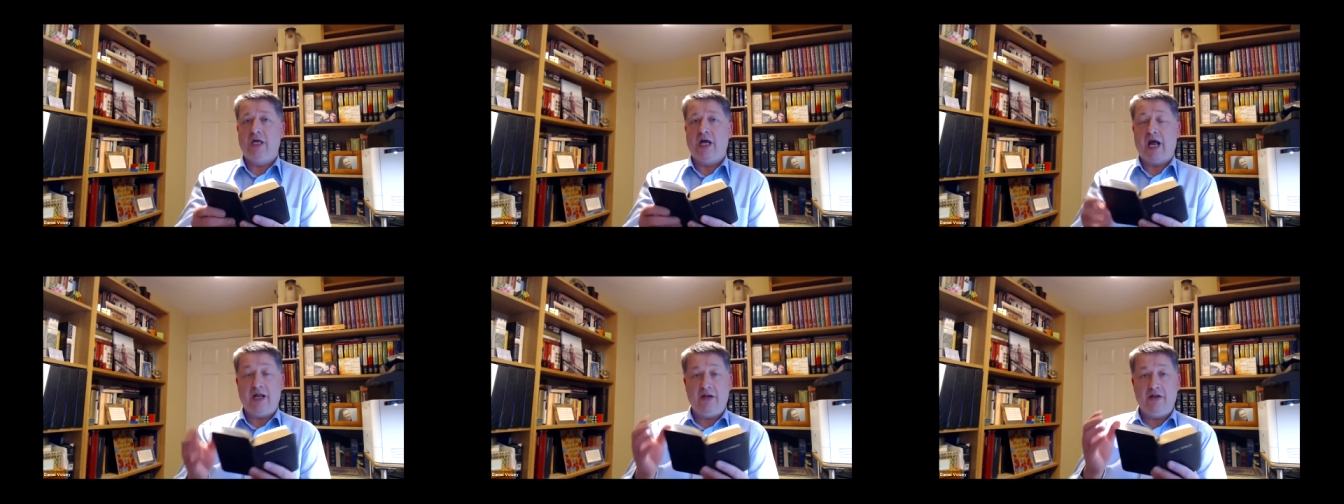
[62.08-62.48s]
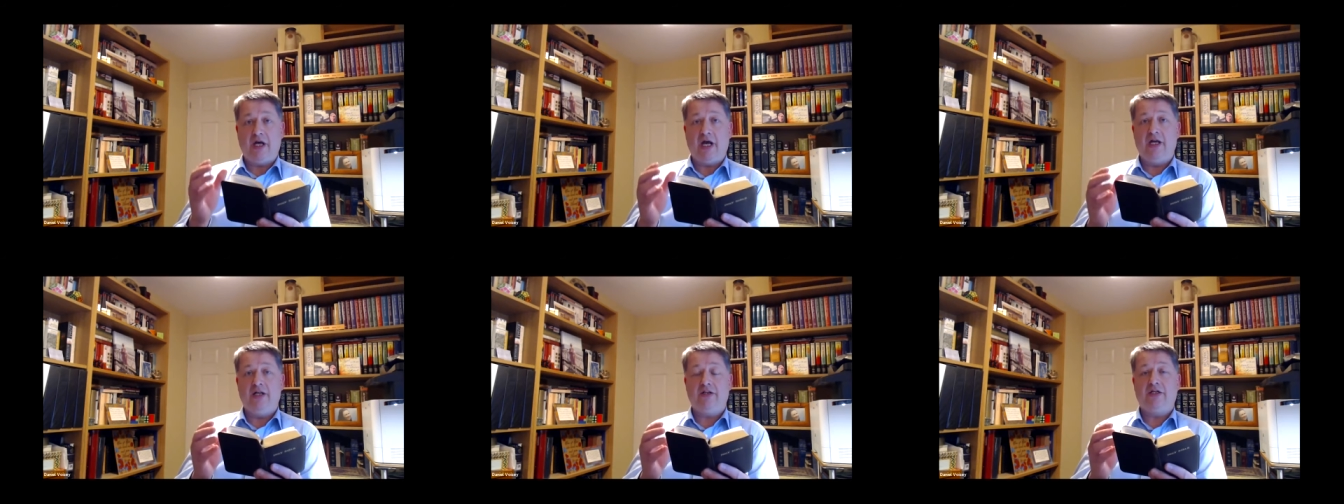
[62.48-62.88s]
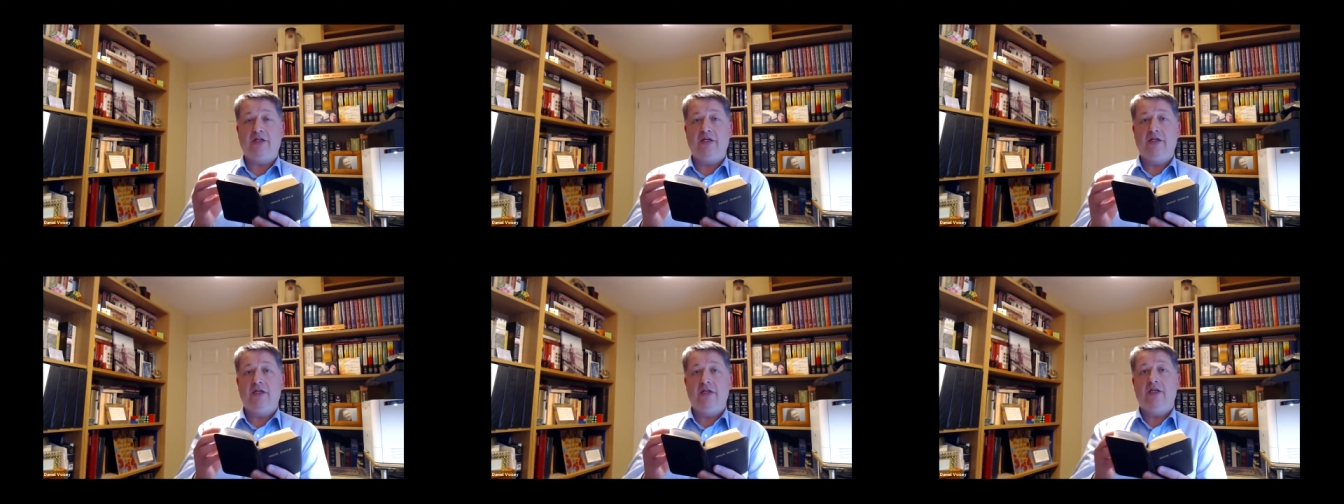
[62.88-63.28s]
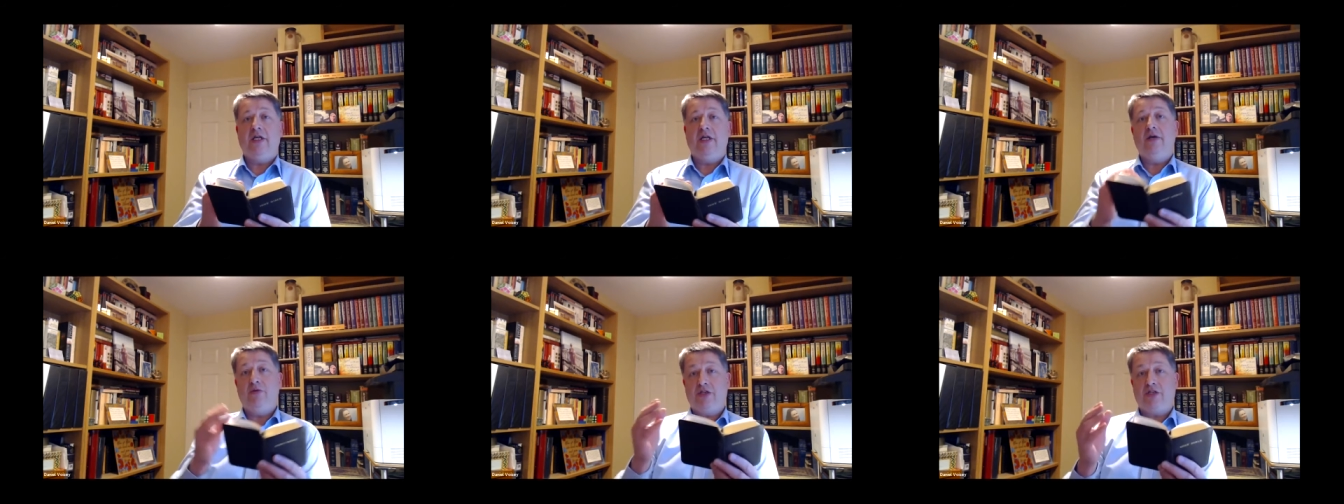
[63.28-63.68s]
and that
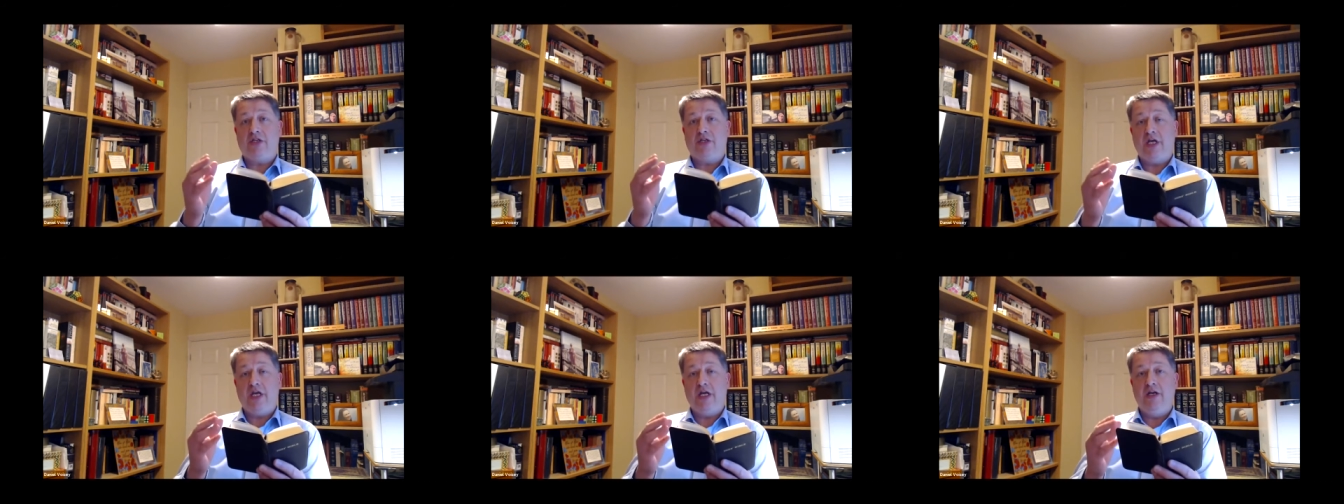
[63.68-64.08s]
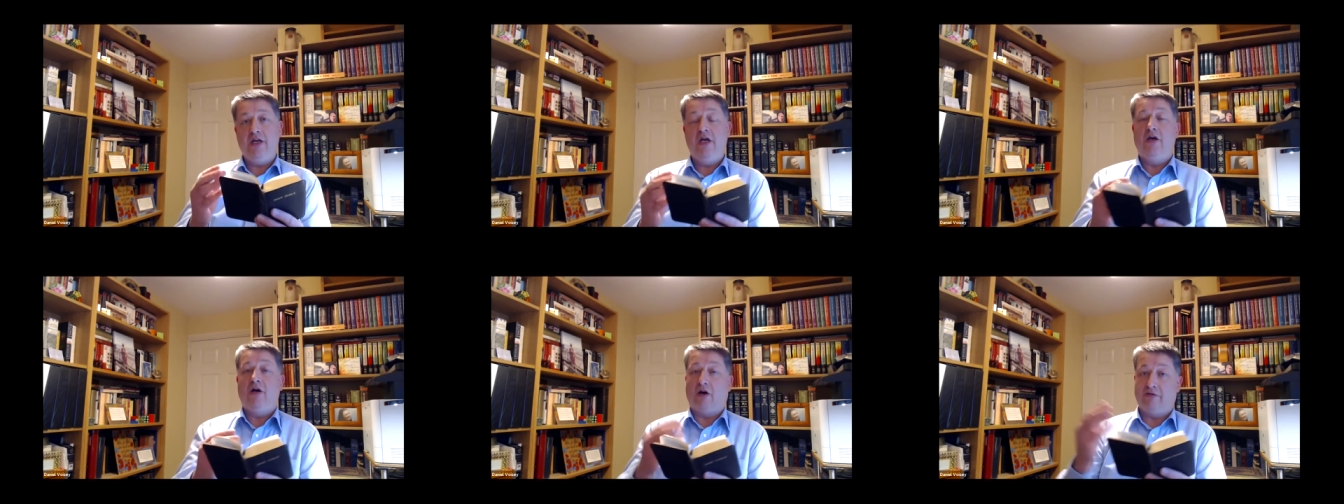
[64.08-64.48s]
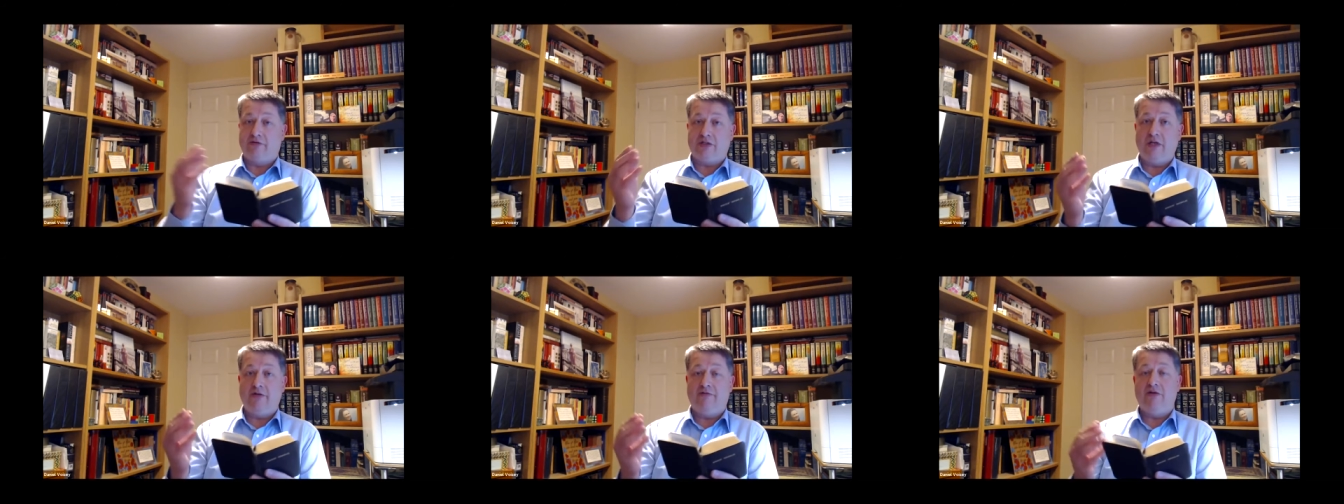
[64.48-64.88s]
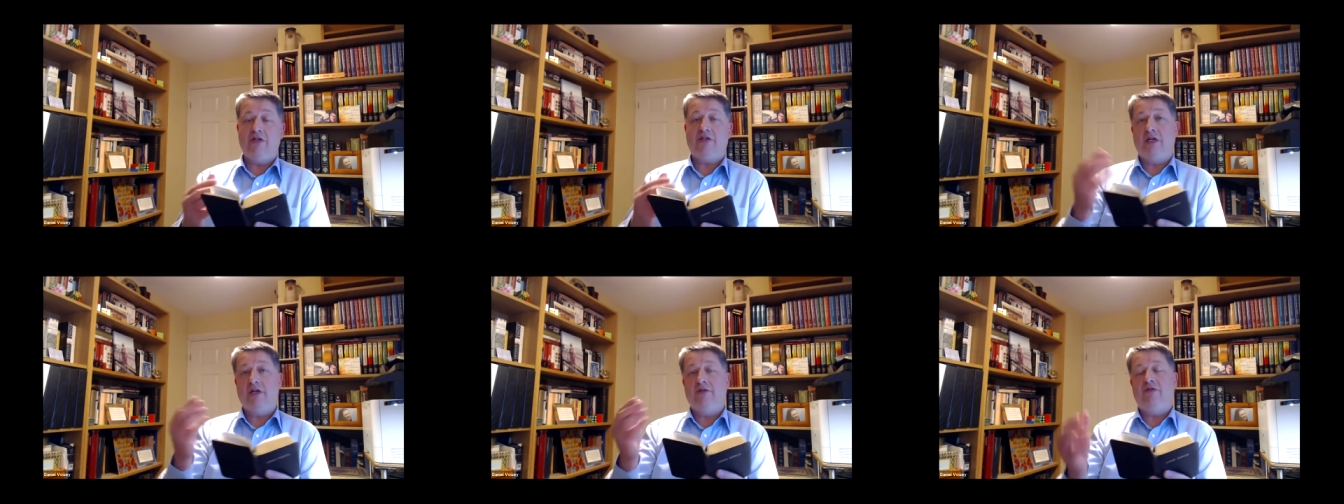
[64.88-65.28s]
he was seen of
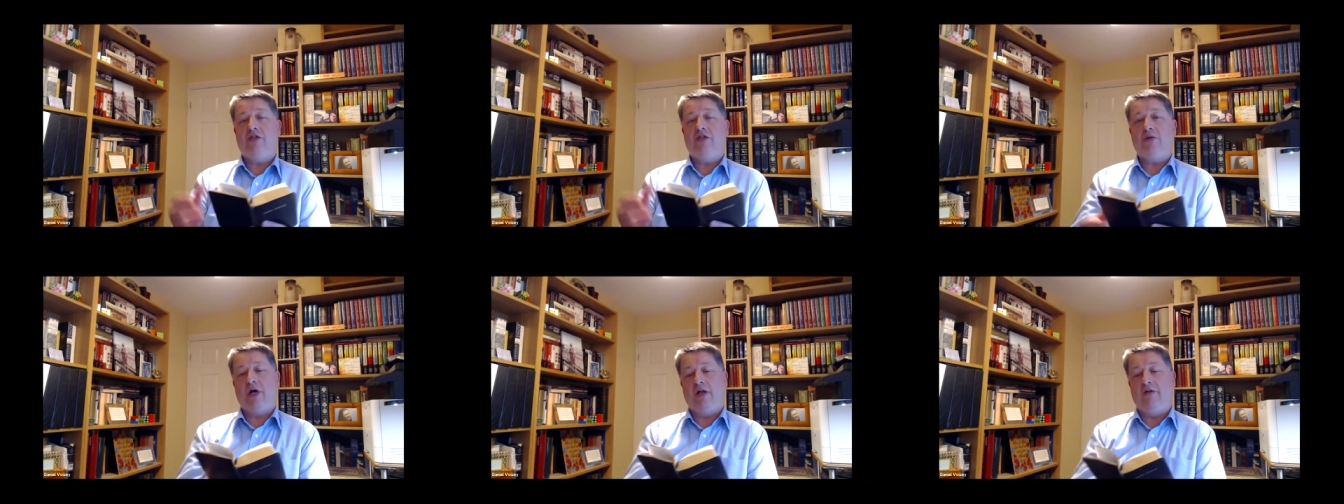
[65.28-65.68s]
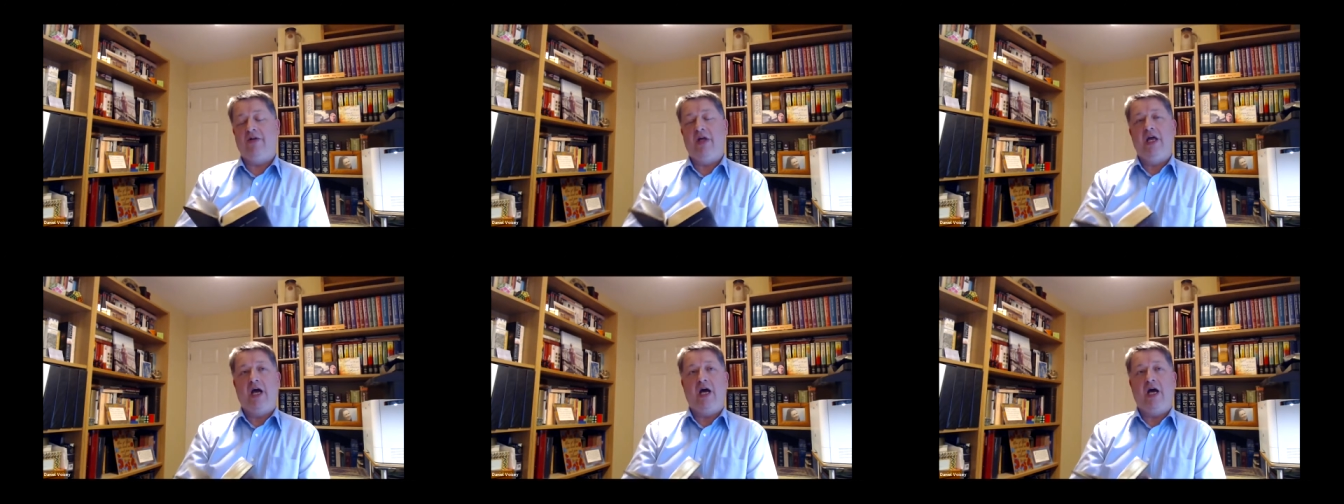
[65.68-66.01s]
Cephas, then of the twelve.